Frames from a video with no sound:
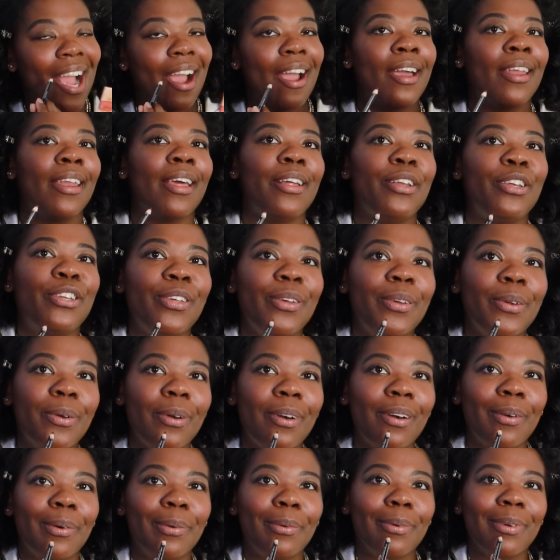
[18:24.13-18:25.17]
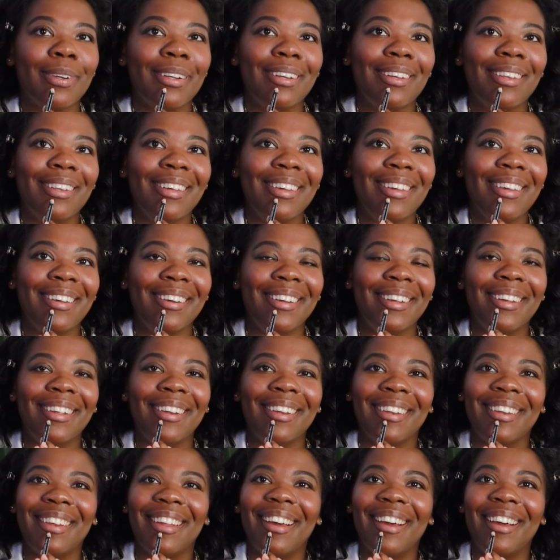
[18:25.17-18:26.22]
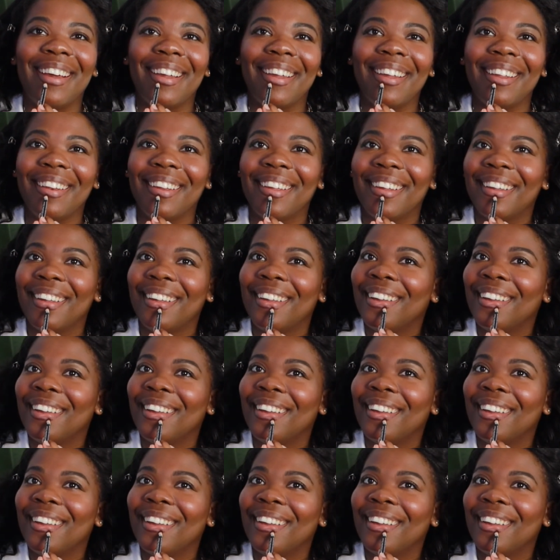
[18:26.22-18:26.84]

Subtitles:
And I do a really good line.